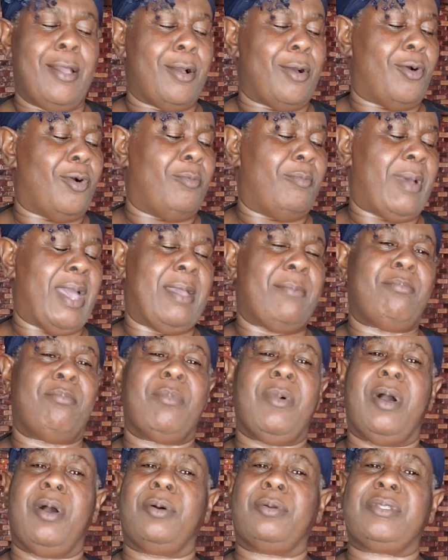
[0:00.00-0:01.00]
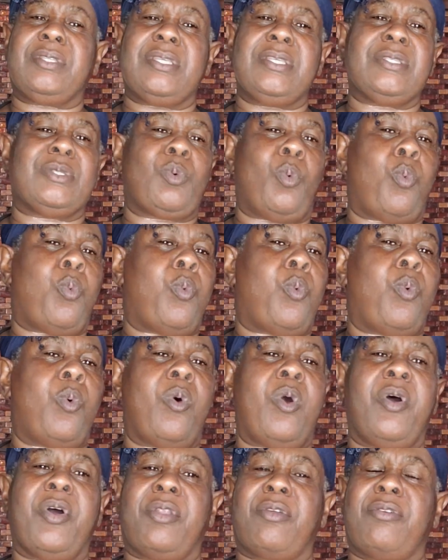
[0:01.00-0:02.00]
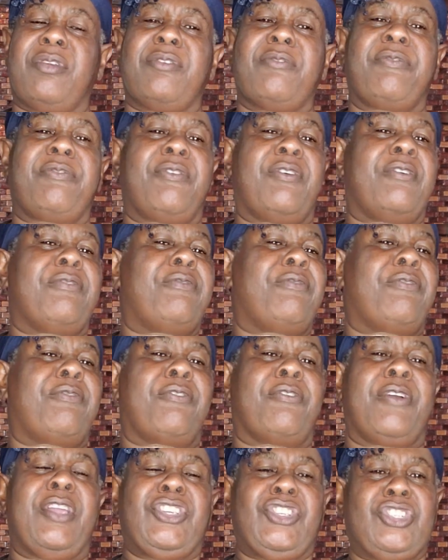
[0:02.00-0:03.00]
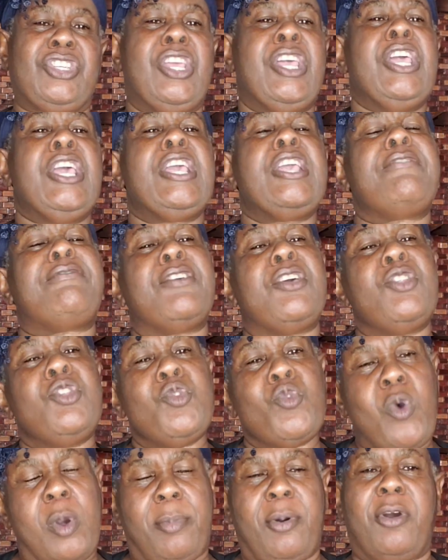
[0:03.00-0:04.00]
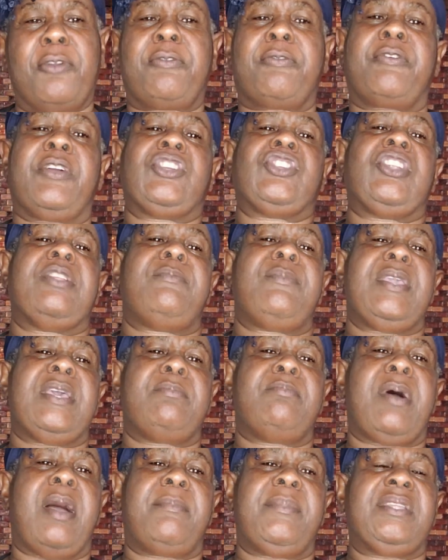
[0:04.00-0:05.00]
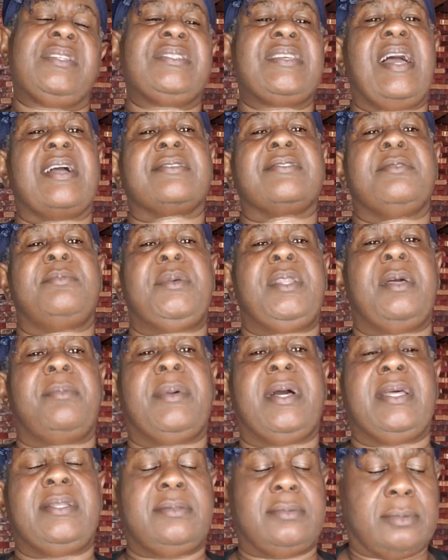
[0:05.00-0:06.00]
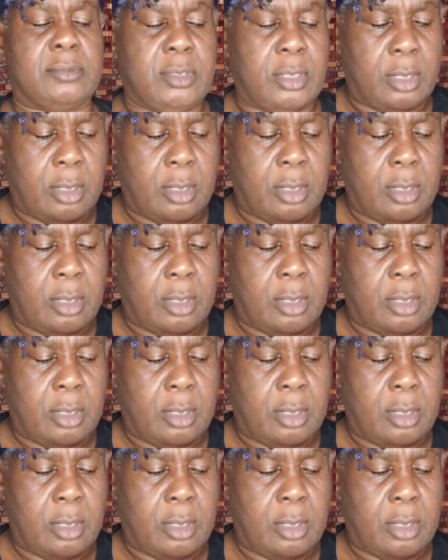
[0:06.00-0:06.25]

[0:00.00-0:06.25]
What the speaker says: Oh, my mouth is watering for fresh. If you know about freshly made bami, talk to me now, man.